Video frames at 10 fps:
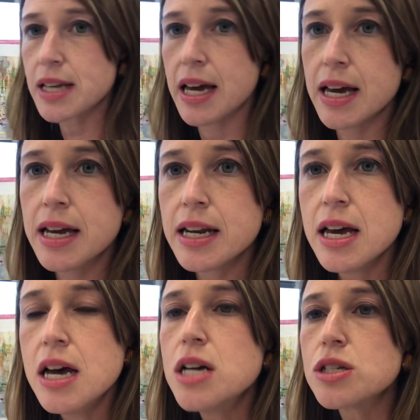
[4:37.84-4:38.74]
in.
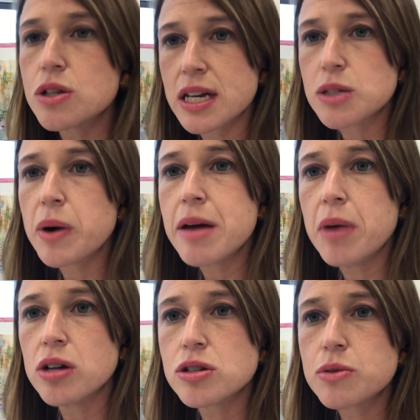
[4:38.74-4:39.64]
So that's why I'm
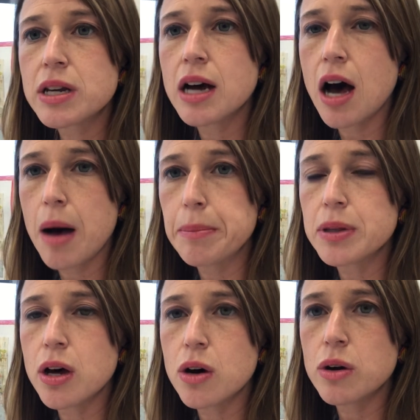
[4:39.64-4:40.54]
also gonna
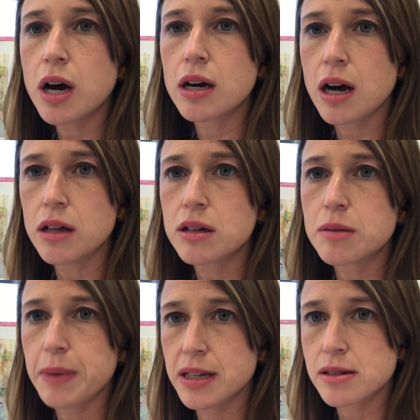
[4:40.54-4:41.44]
upload a
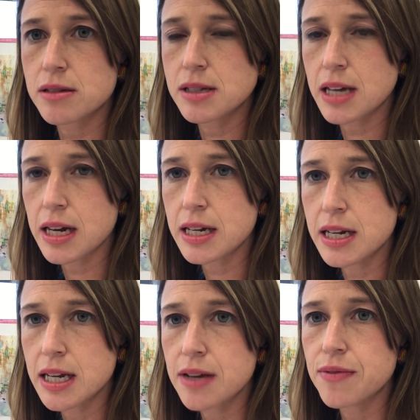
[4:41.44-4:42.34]
colored pencil
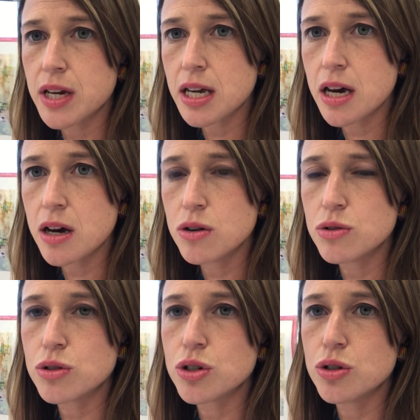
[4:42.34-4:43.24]
technique
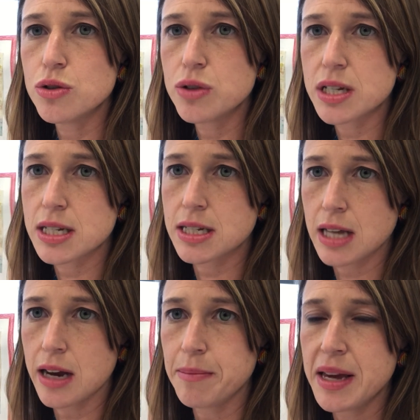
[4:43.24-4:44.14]
video to this
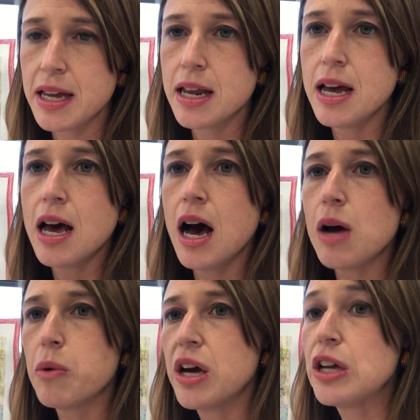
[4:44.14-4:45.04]
assignment.
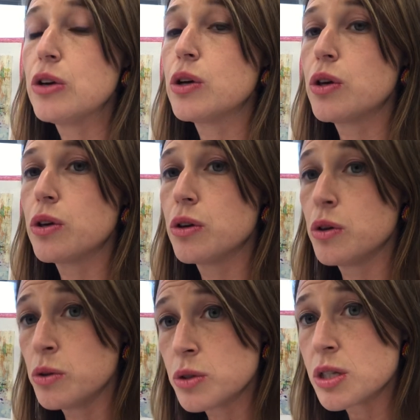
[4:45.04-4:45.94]
I want you to
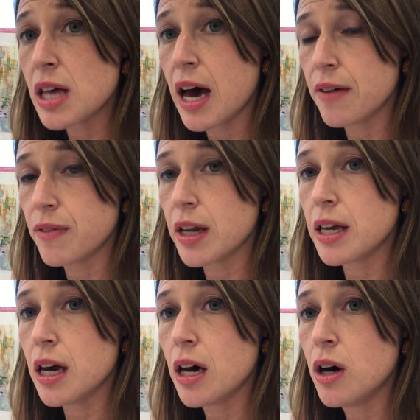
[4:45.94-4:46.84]
use that
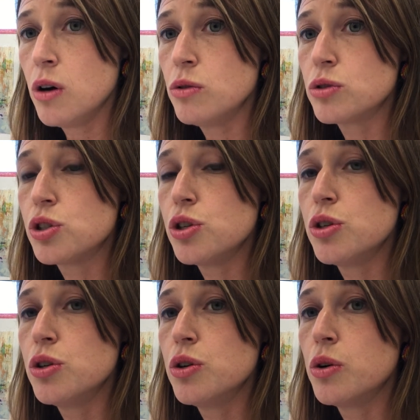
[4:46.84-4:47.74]
video
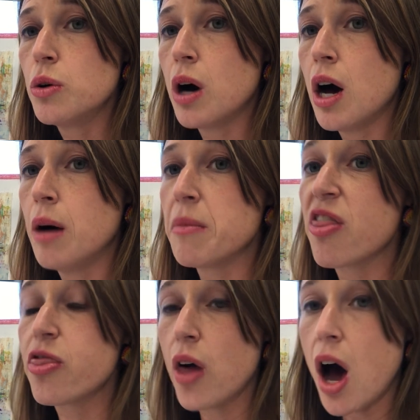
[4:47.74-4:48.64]
to
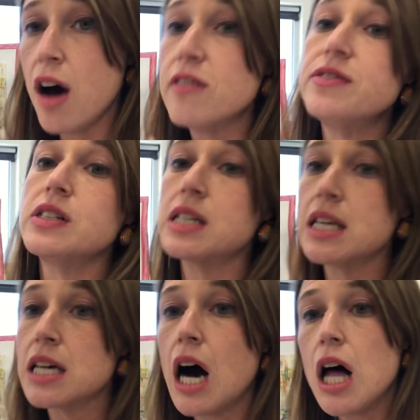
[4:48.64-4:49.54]

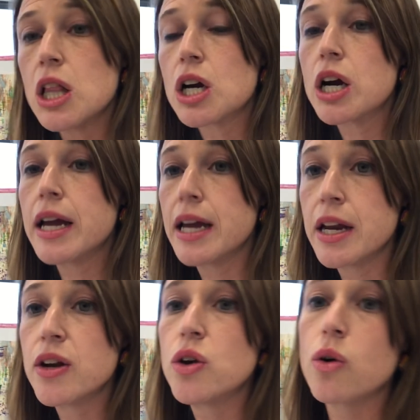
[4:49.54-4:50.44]
thoughtfully color
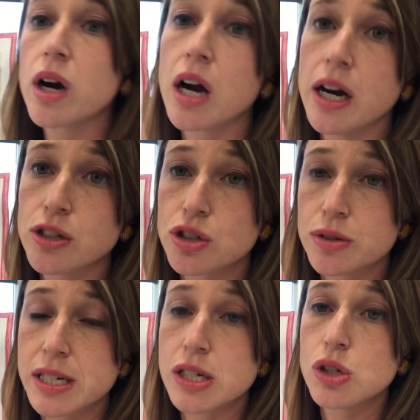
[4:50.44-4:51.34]
in your
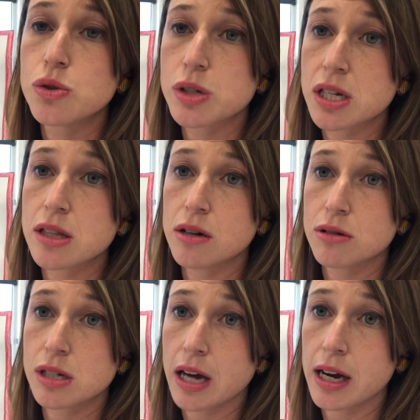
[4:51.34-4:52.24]
country using
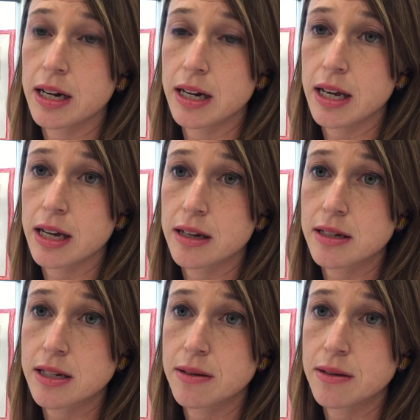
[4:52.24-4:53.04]
those techniques,